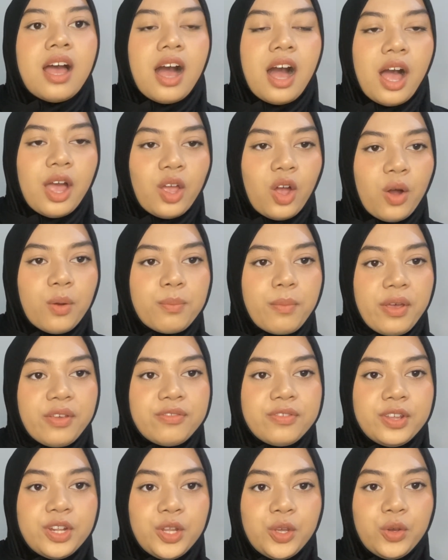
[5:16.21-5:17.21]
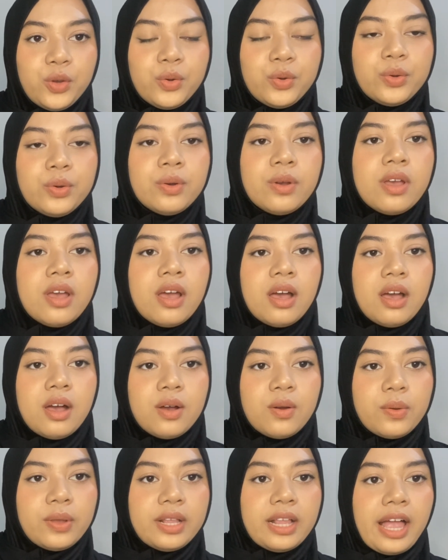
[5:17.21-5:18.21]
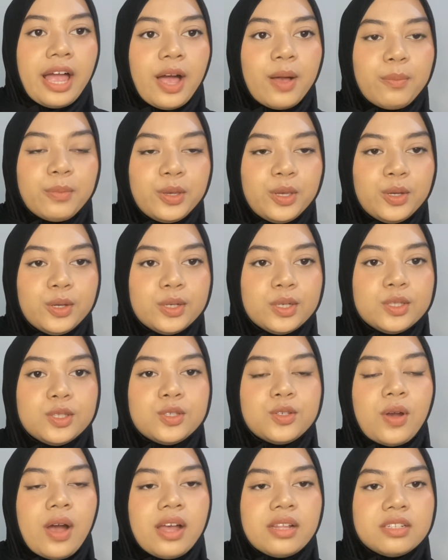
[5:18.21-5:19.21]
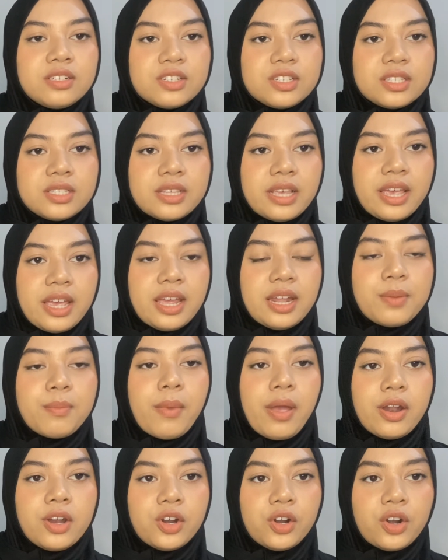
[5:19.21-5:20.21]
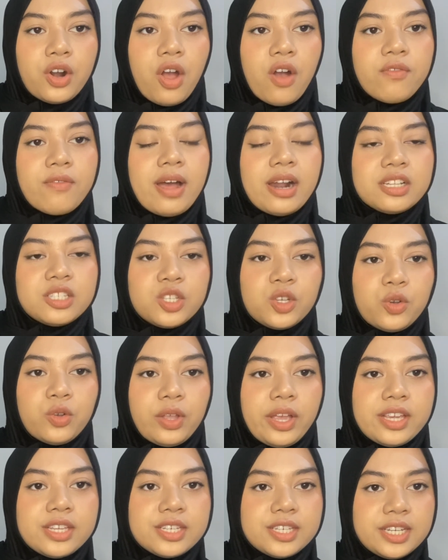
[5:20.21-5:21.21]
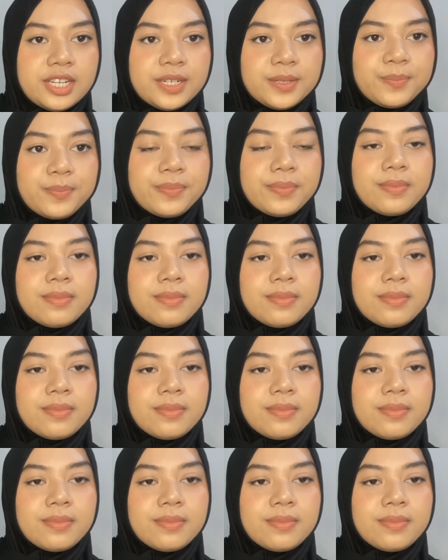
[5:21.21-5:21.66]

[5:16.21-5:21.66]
I hope my video will help you to understand manner of articulation.